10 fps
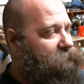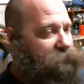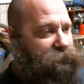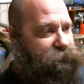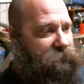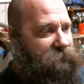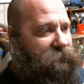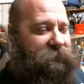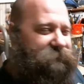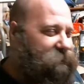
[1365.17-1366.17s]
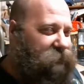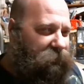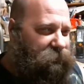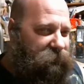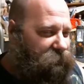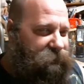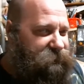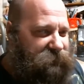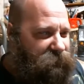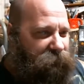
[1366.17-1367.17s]
blows my mind. Like on the
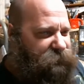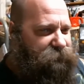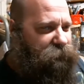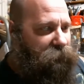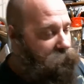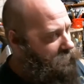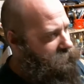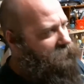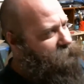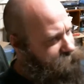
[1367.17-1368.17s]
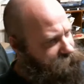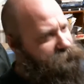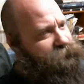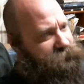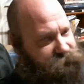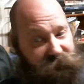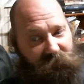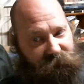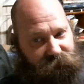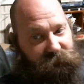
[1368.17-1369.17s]
DL, people were like, oh no, these
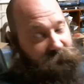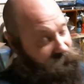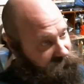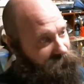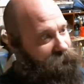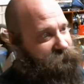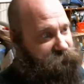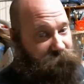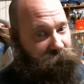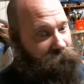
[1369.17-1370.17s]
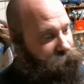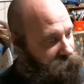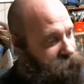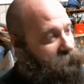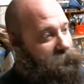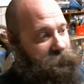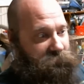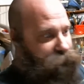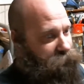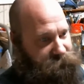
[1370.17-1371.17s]
guys, God in a Machine's been around for like
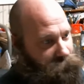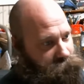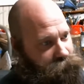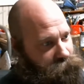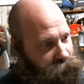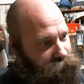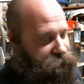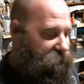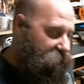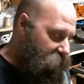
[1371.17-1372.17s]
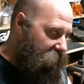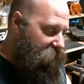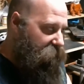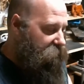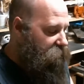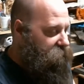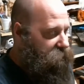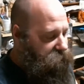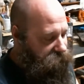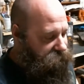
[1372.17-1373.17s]
30 fucking years. I'm like, well, not that long,
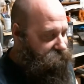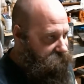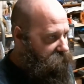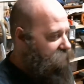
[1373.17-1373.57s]
but you know,